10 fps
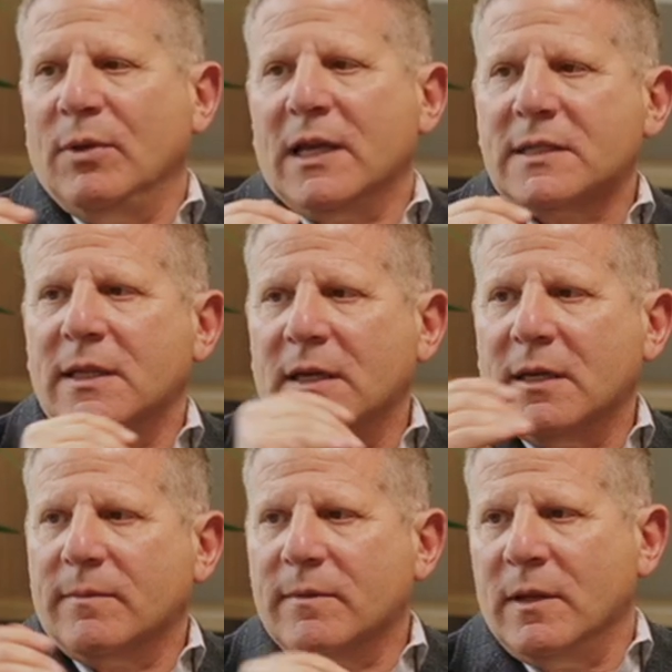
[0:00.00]
bless
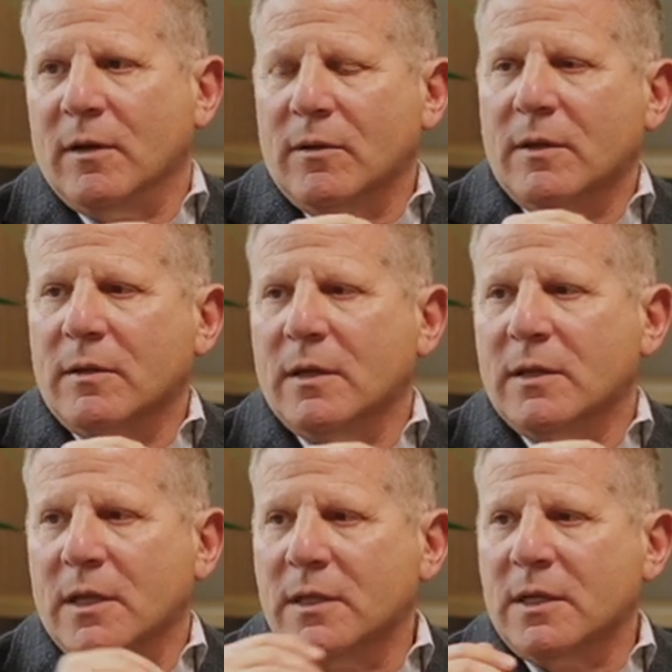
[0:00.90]
the
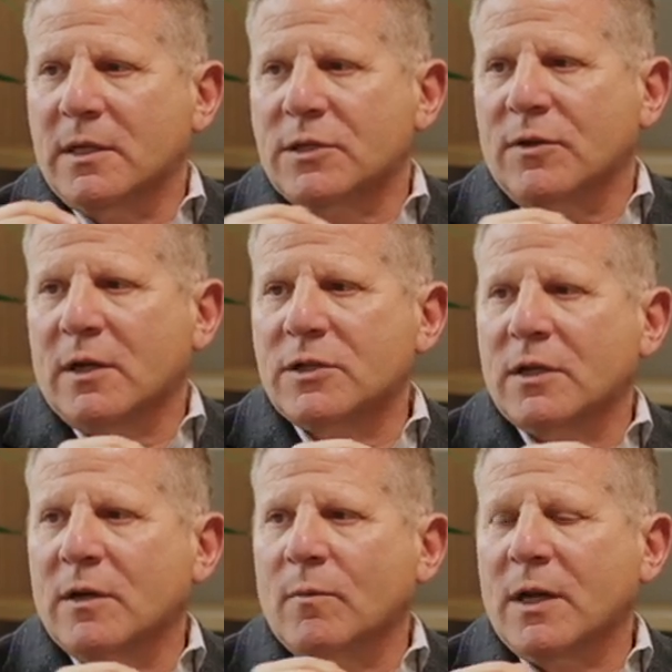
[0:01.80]

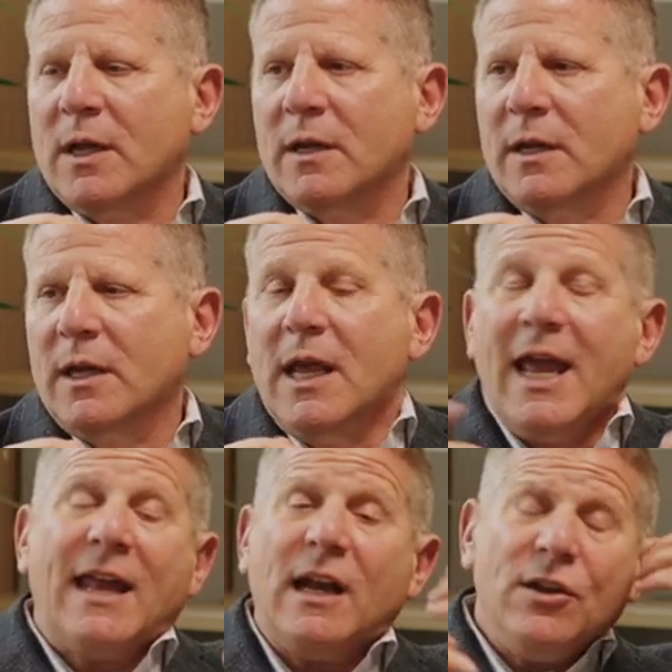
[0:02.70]
destruction and whatnot.
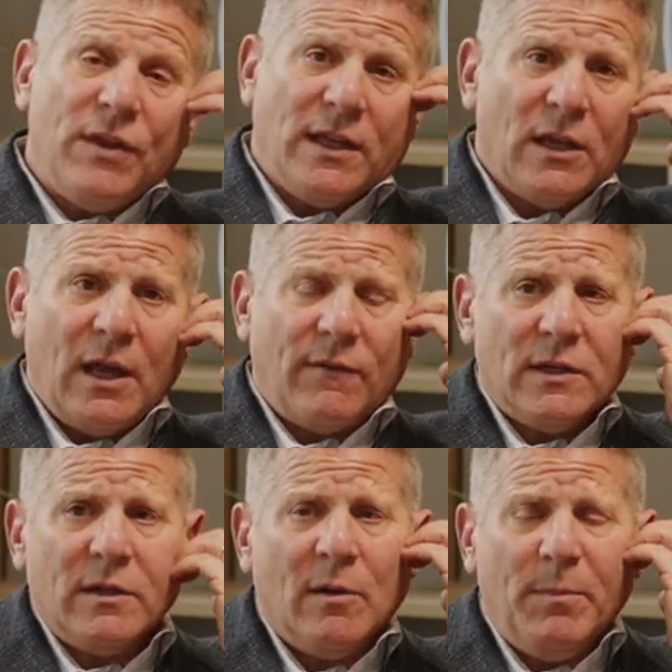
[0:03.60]
And I do think that you have
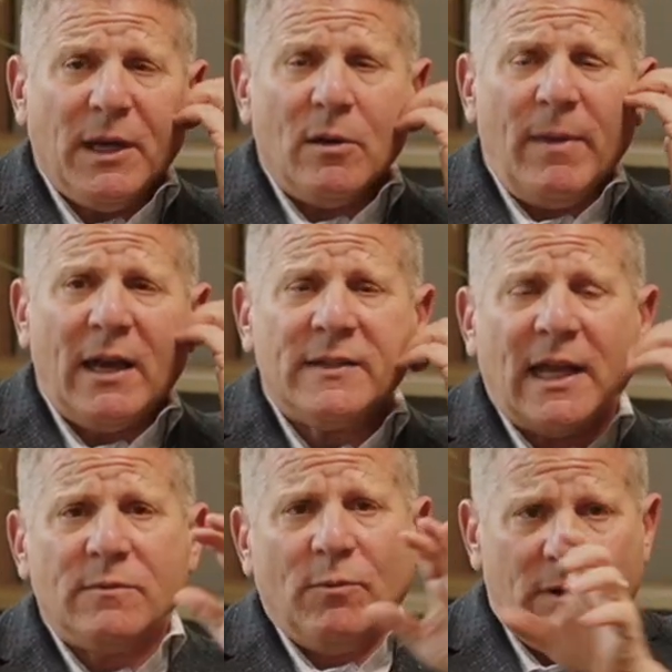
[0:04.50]
to, pick your battles.
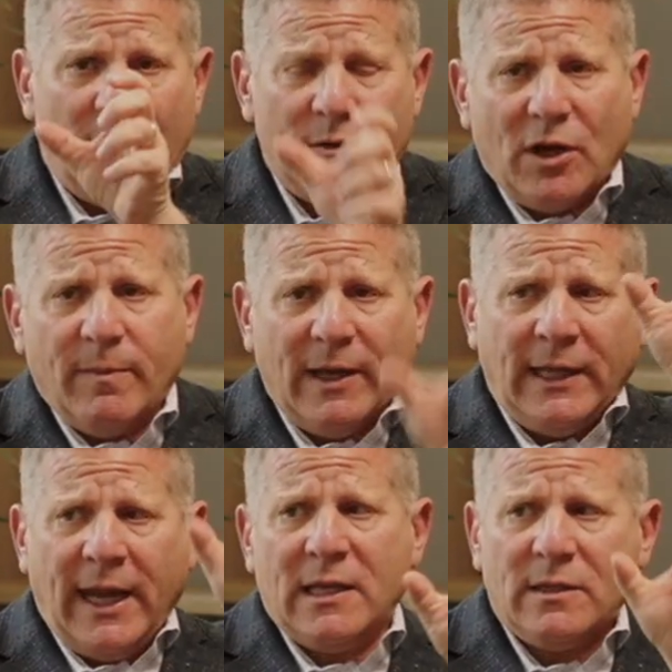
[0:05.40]
That's what, talk about
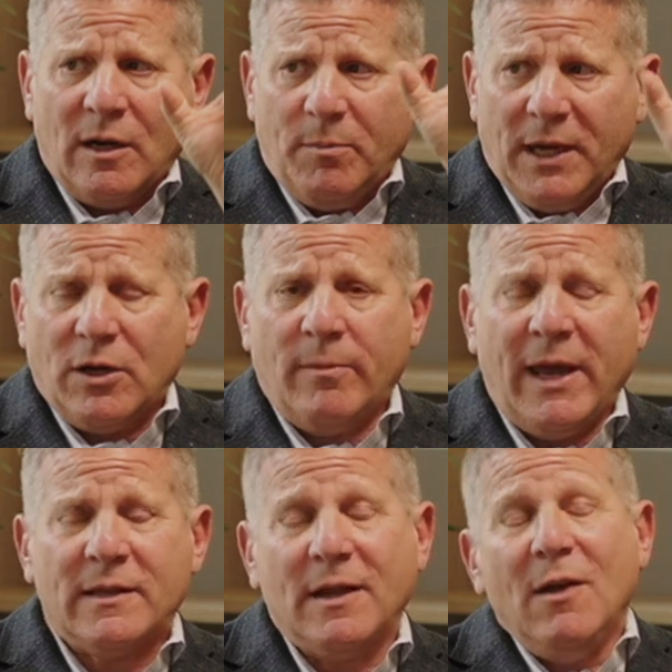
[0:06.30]
lanes, pick your
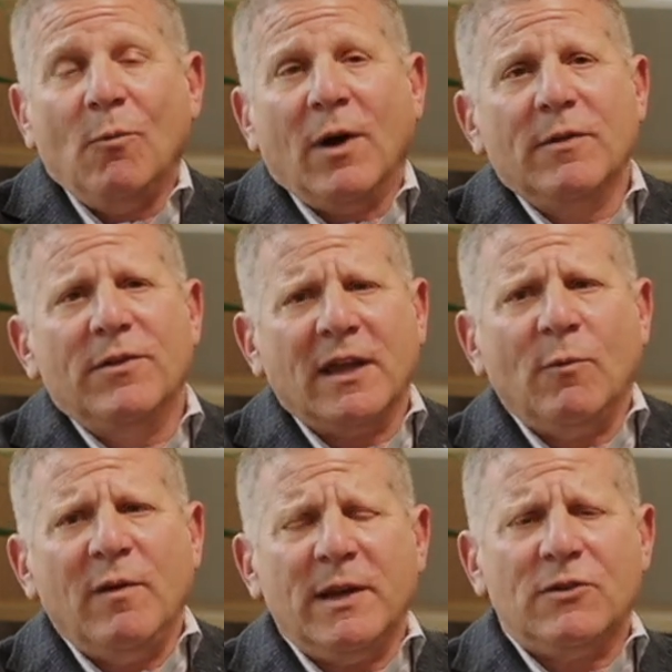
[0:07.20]
battles. One
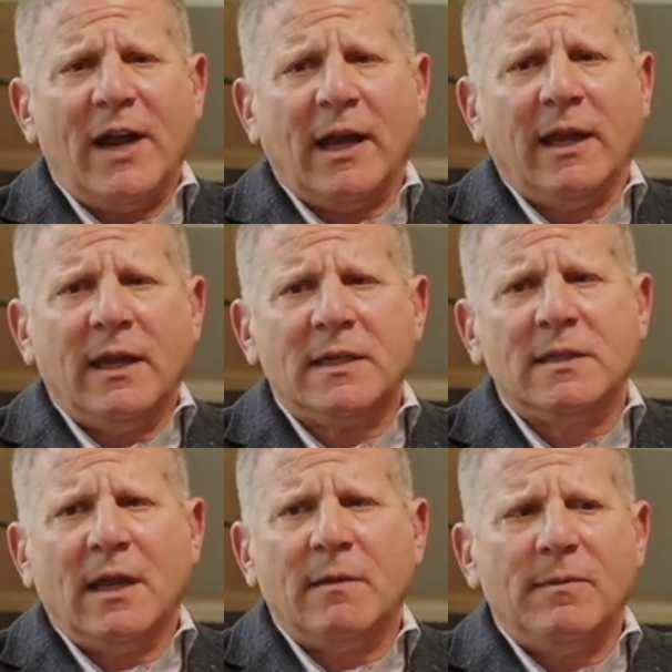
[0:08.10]
thing we've been tracking is,
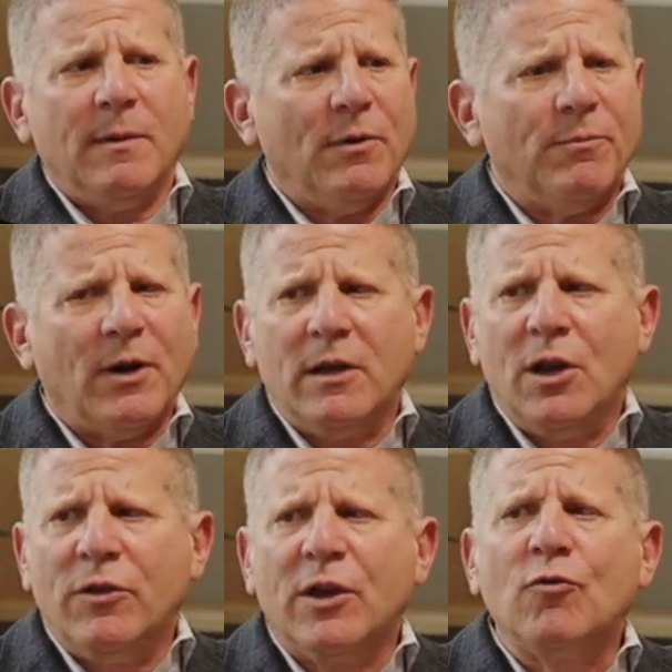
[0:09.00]
and people probably
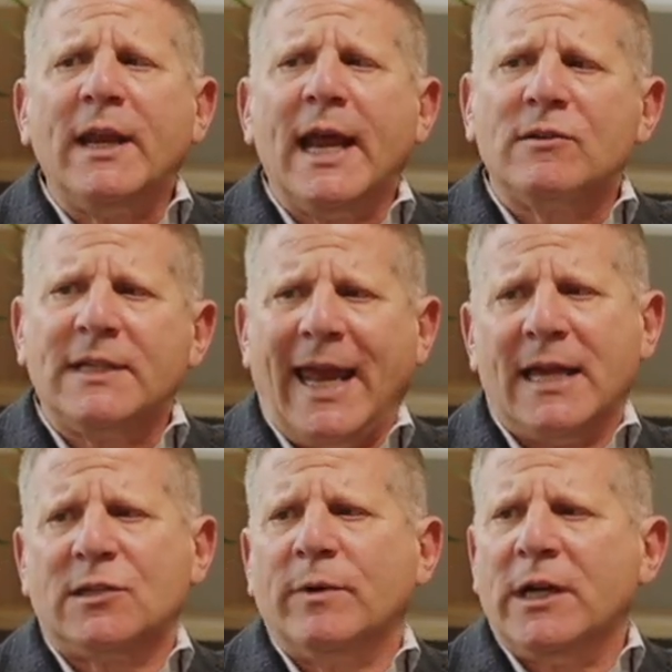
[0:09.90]
know, the Greenhouse
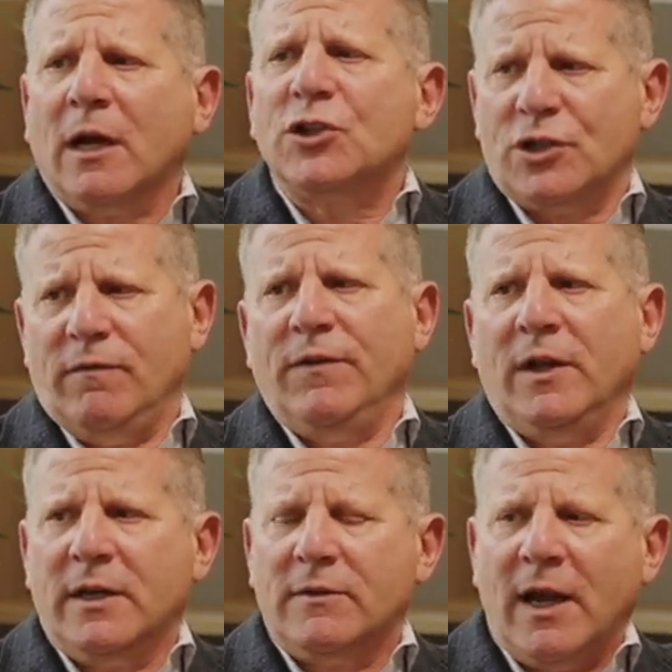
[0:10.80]
Gas Reduction Fund,